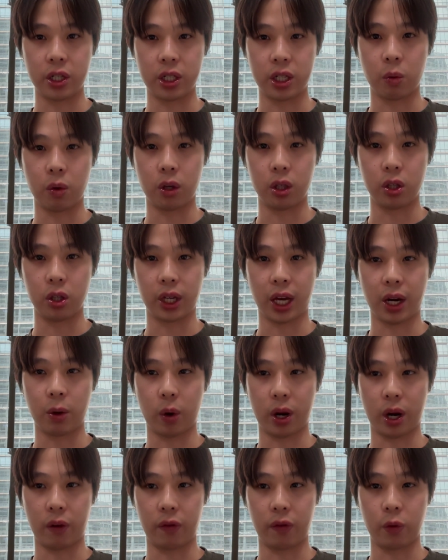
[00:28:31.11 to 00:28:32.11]
that we look at
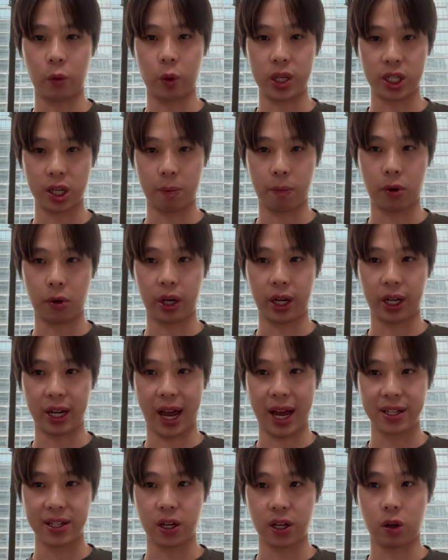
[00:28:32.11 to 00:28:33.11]
whenever we support an
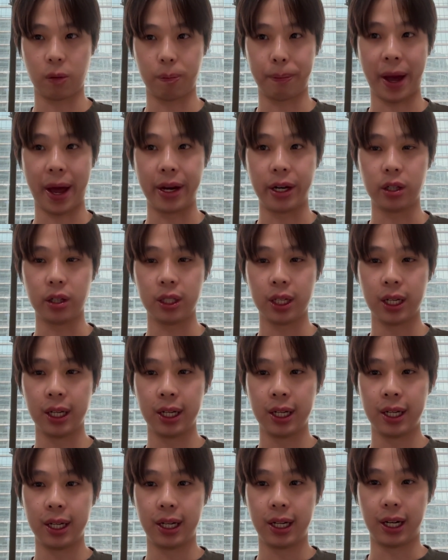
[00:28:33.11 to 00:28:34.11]
asset on Pendle.
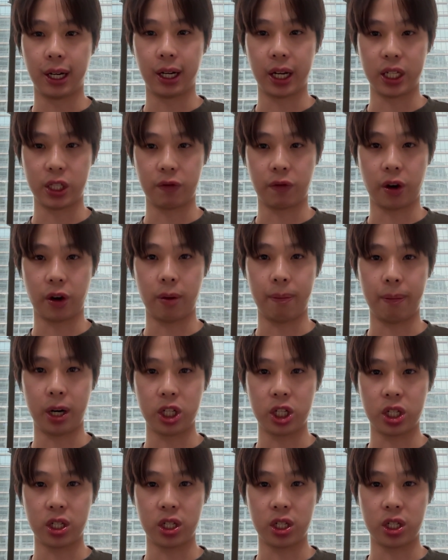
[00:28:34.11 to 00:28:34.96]
It's very much